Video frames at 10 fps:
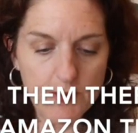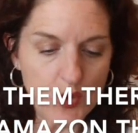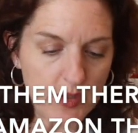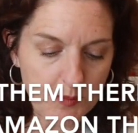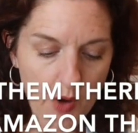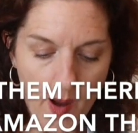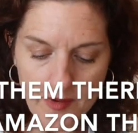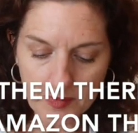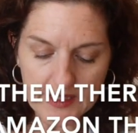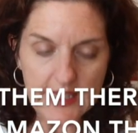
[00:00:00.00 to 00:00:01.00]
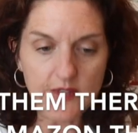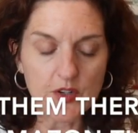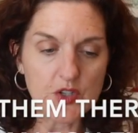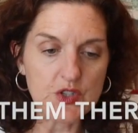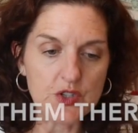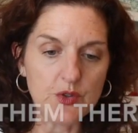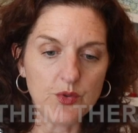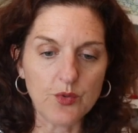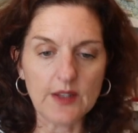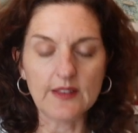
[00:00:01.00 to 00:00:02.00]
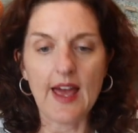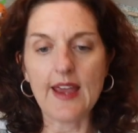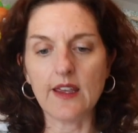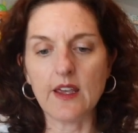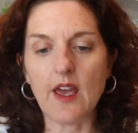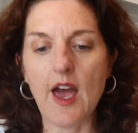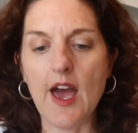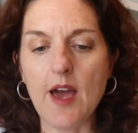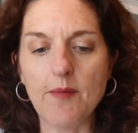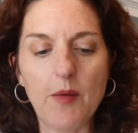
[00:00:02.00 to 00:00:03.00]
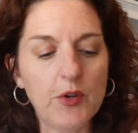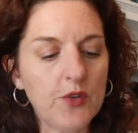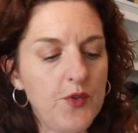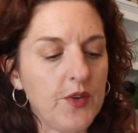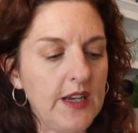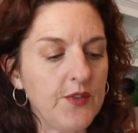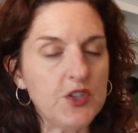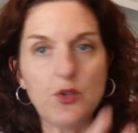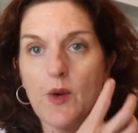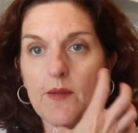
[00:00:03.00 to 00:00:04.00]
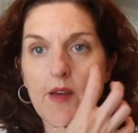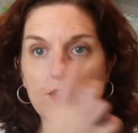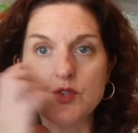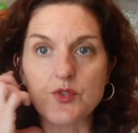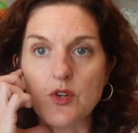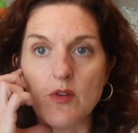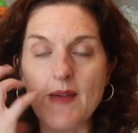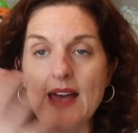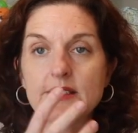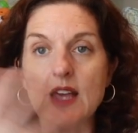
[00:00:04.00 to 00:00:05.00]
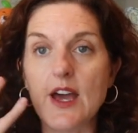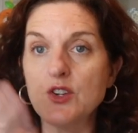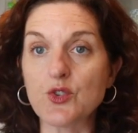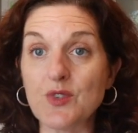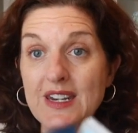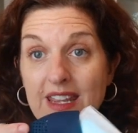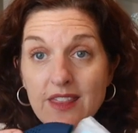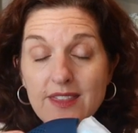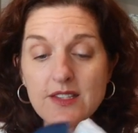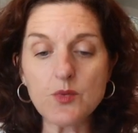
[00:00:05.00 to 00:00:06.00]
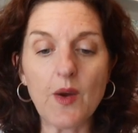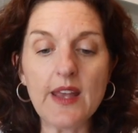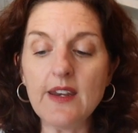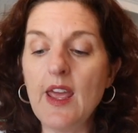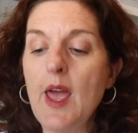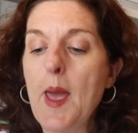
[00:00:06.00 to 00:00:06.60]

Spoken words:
You could probably even do like, I wonder if you could even do a surgical mask underneath this one.